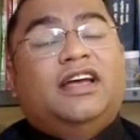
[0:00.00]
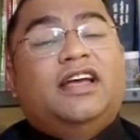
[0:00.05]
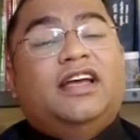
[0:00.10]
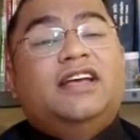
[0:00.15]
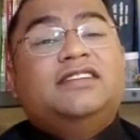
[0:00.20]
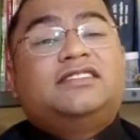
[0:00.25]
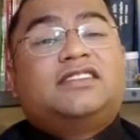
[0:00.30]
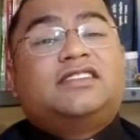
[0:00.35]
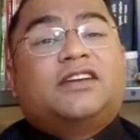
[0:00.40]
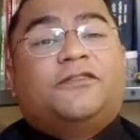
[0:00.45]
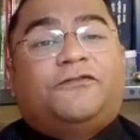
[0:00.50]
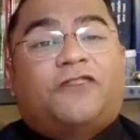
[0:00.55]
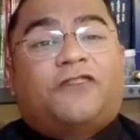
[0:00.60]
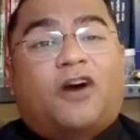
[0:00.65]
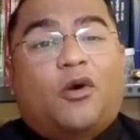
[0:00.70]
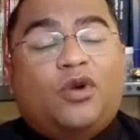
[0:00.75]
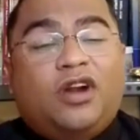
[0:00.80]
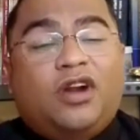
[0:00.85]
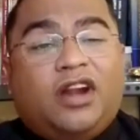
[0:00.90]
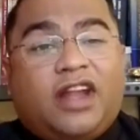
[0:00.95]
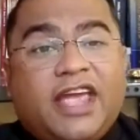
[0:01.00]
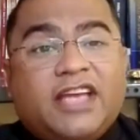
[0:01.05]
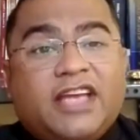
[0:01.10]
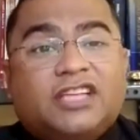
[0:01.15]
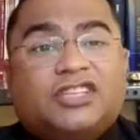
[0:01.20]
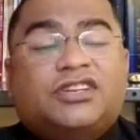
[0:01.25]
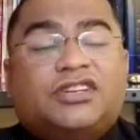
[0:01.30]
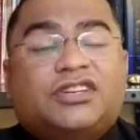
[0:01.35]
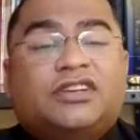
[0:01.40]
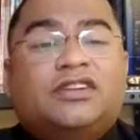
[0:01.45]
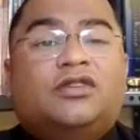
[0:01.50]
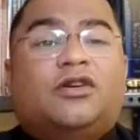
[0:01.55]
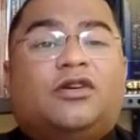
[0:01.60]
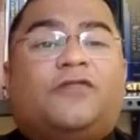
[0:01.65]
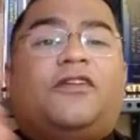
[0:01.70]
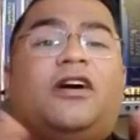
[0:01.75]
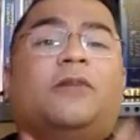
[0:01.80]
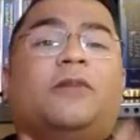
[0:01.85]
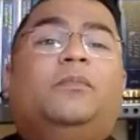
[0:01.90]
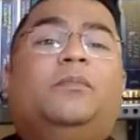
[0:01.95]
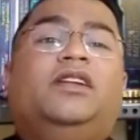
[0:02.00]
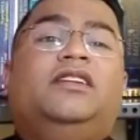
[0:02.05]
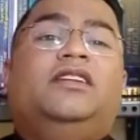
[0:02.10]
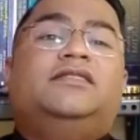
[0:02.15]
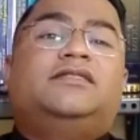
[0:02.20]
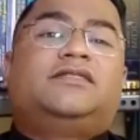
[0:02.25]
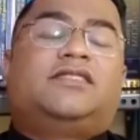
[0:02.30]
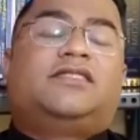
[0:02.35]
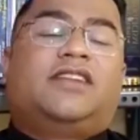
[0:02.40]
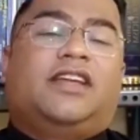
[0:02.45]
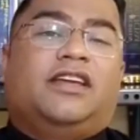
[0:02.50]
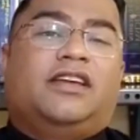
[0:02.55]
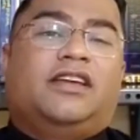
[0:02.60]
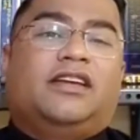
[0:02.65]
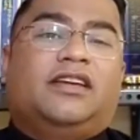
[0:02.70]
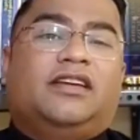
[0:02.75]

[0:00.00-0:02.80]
is the foundation of our ministry.